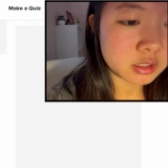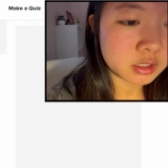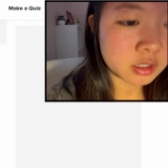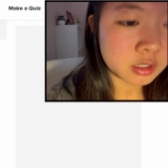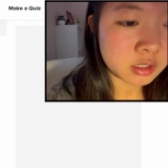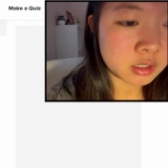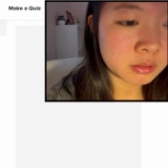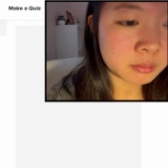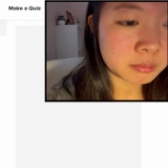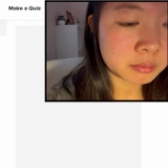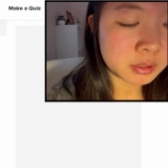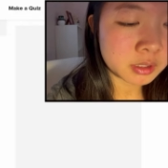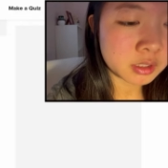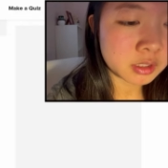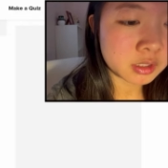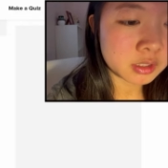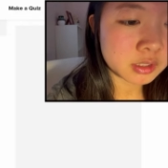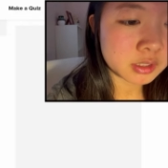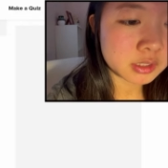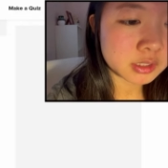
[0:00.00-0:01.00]
Up.
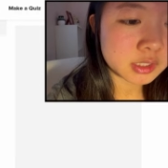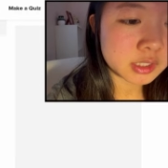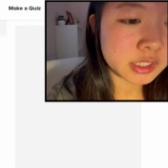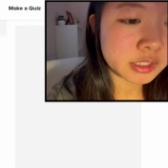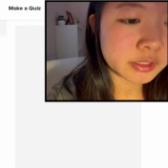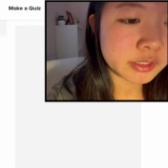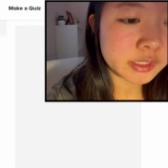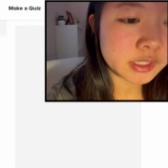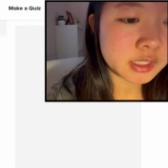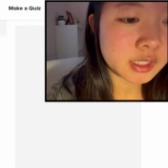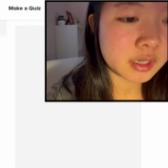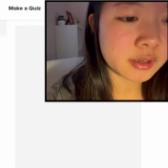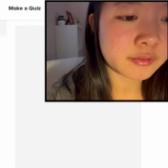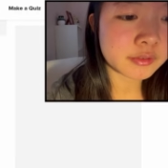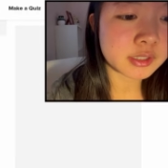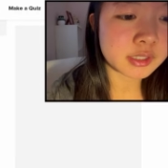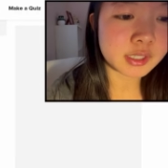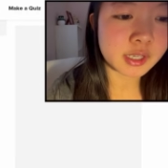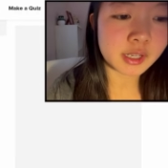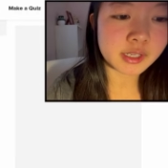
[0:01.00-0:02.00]
Series of
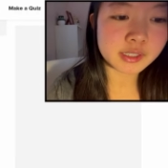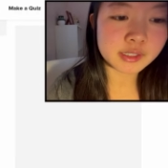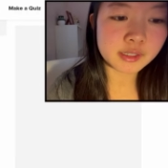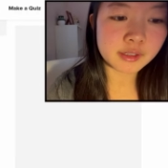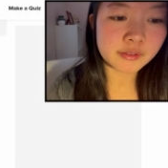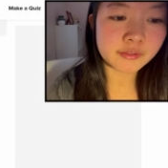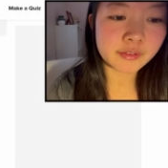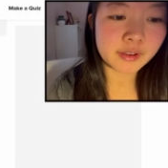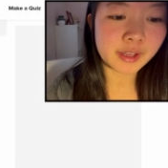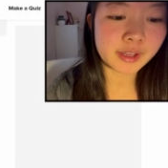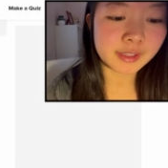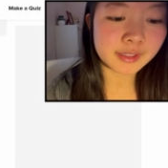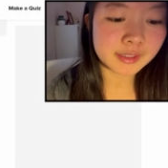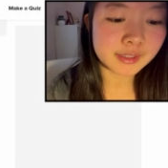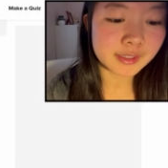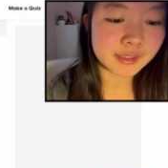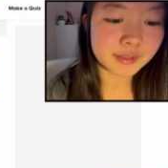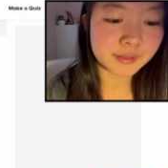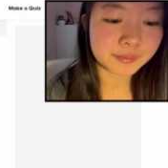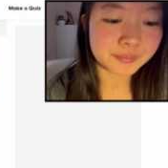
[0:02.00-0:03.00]
sus
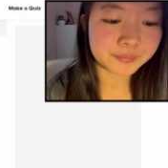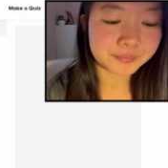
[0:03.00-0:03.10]
events.